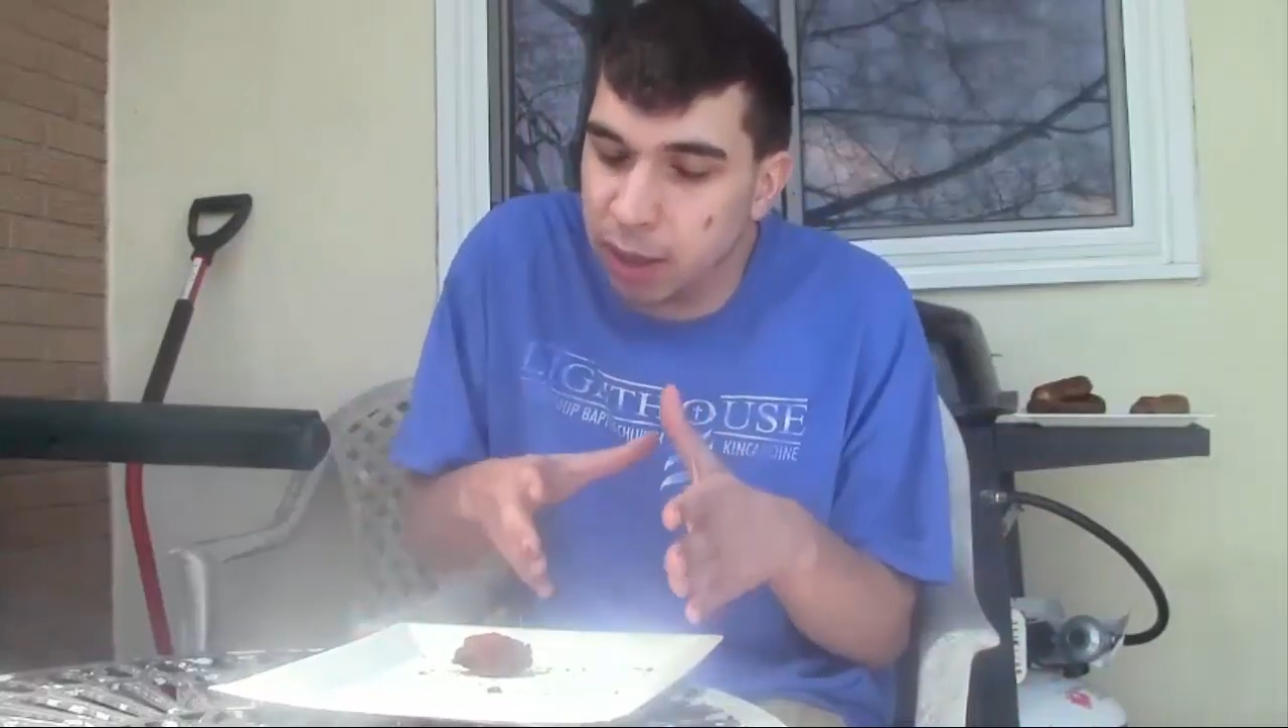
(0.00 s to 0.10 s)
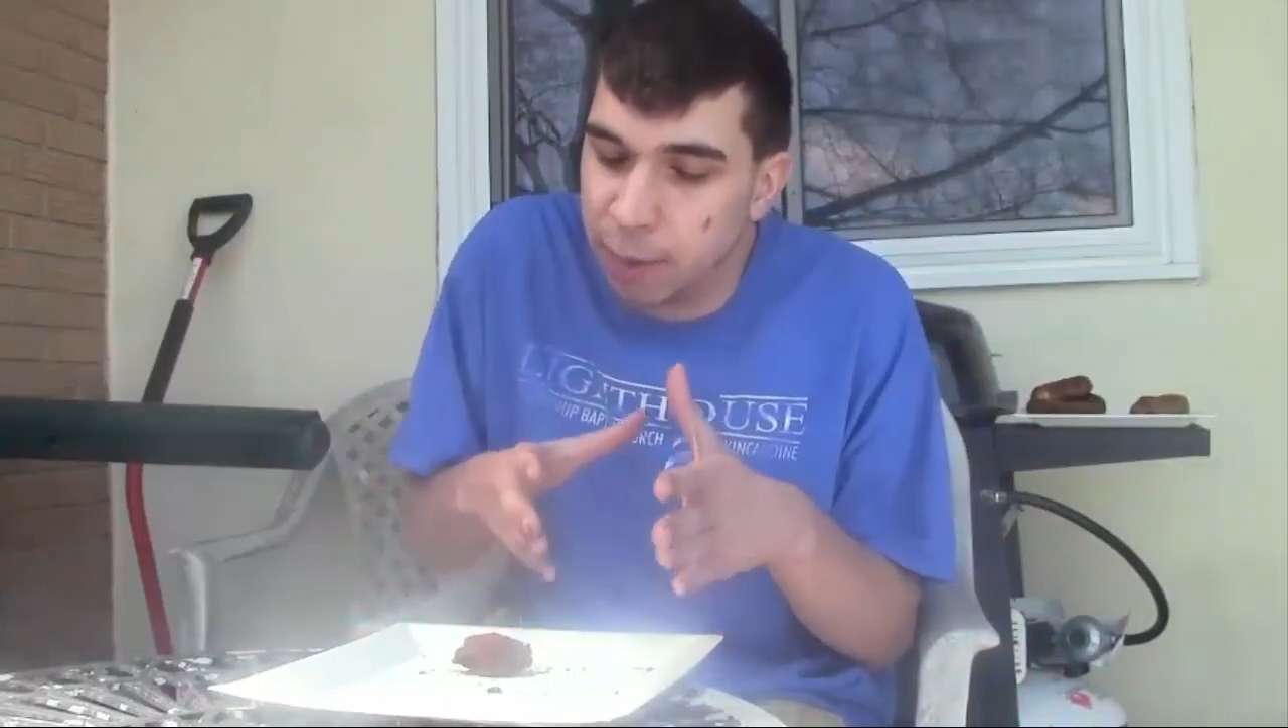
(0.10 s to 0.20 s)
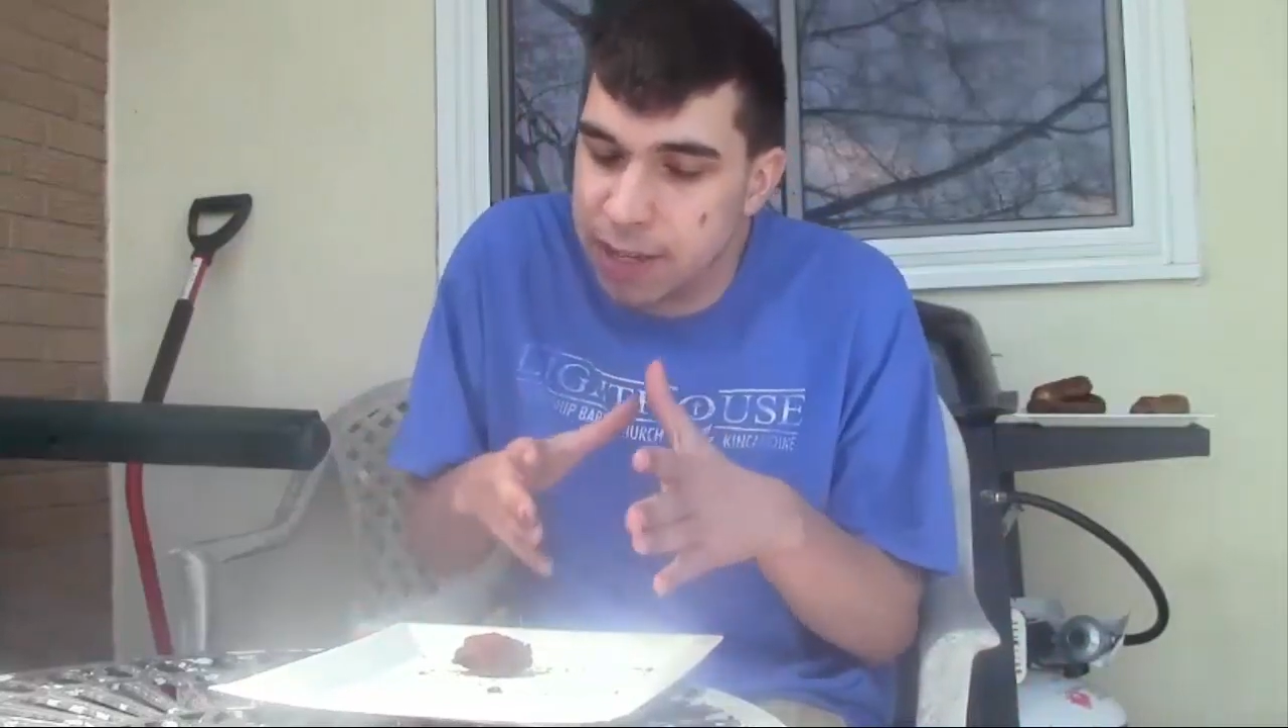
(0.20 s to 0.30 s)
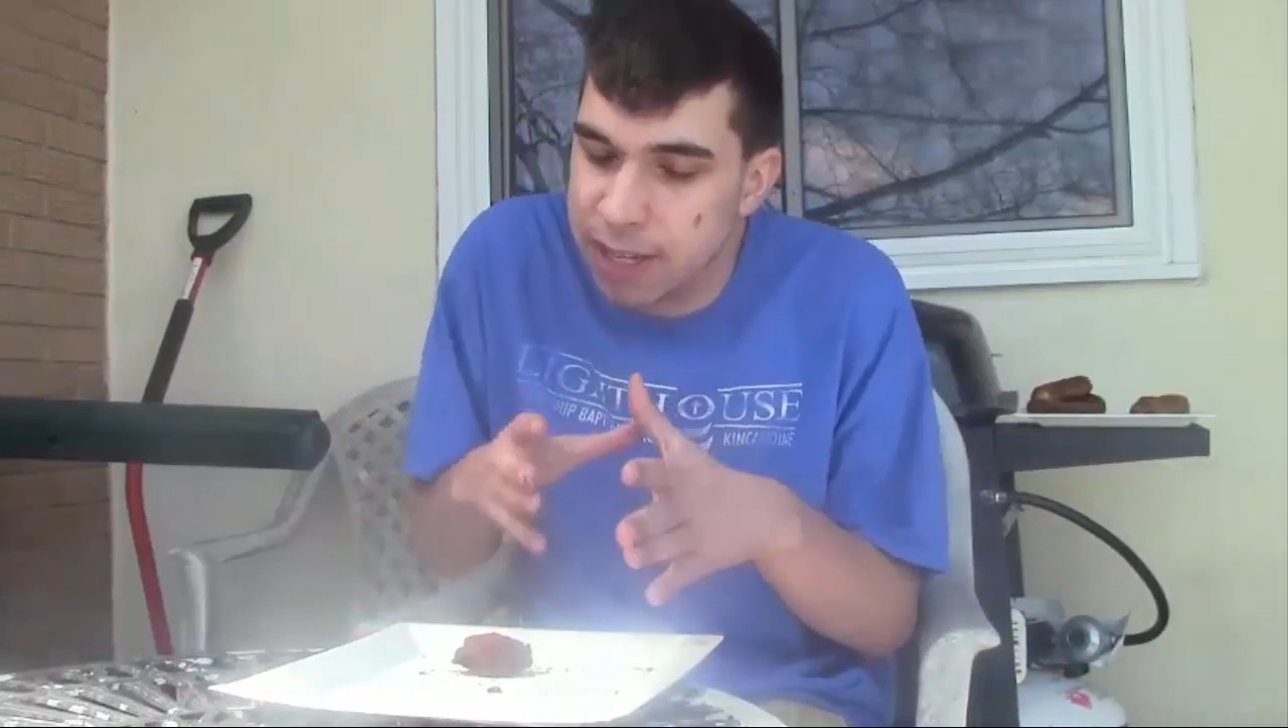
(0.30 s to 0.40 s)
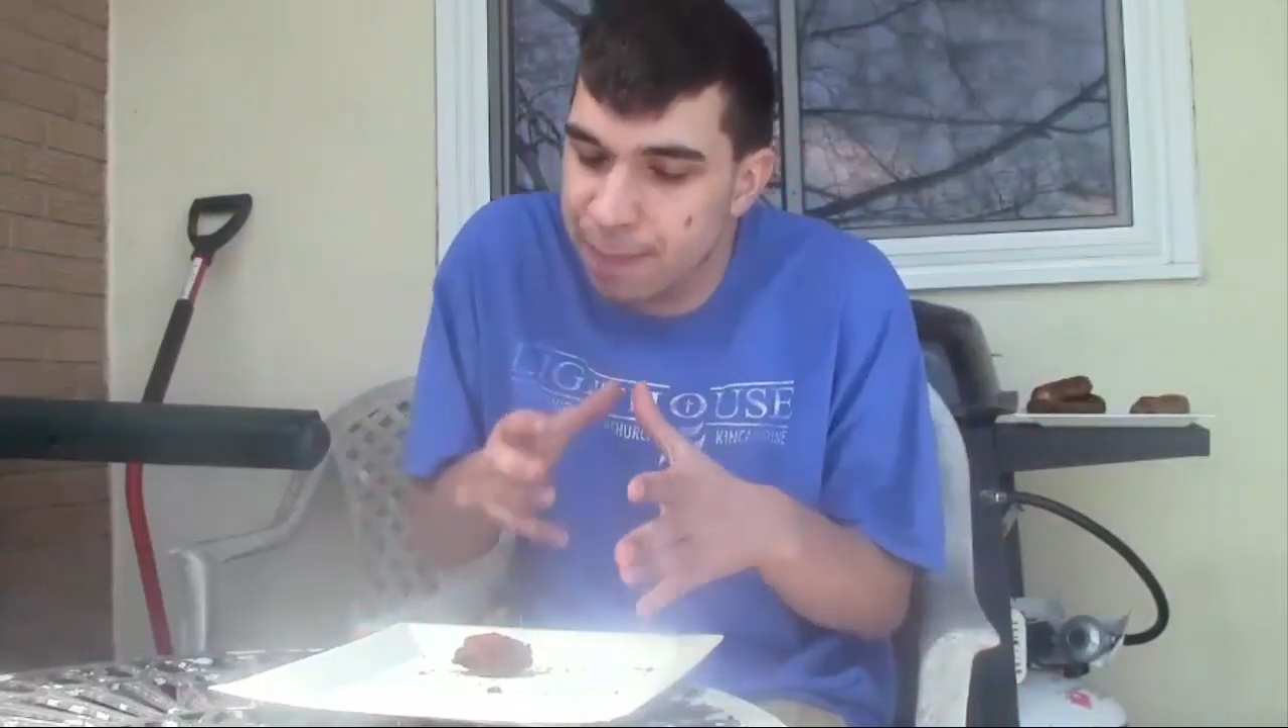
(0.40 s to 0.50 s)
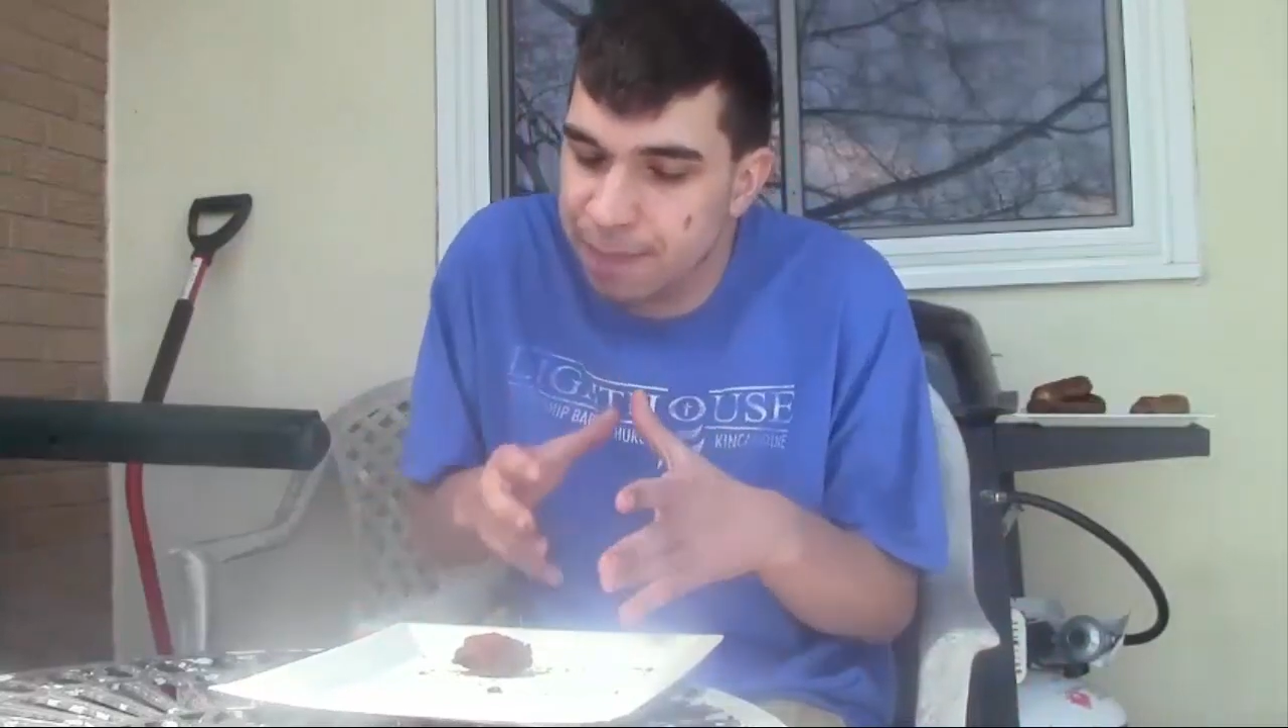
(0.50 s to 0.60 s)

because